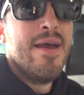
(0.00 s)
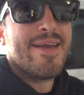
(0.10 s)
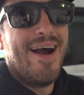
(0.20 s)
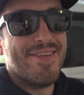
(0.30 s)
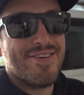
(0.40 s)

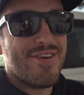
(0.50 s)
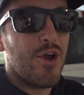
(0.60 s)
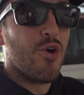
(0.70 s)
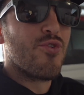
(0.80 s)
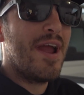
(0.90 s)
Guys, it's a
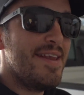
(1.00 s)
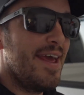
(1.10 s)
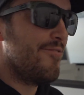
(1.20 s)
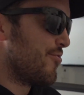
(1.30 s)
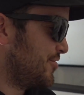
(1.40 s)
great
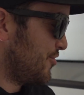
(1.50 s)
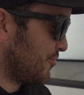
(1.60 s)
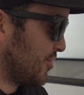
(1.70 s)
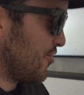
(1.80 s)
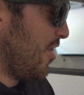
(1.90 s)
day for a
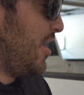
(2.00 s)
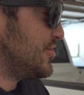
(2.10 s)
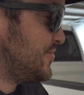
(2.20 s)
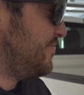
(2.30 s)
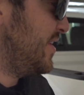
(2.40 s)

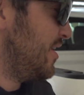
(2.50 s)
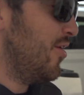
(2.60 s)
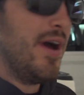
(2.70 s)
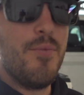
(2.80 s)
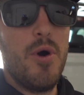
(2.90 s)
garage video,
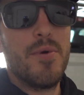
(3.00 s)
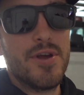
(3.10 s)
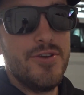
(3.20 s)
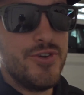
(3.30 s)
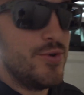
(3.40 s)
and what we're
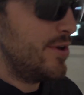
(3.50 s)
going to do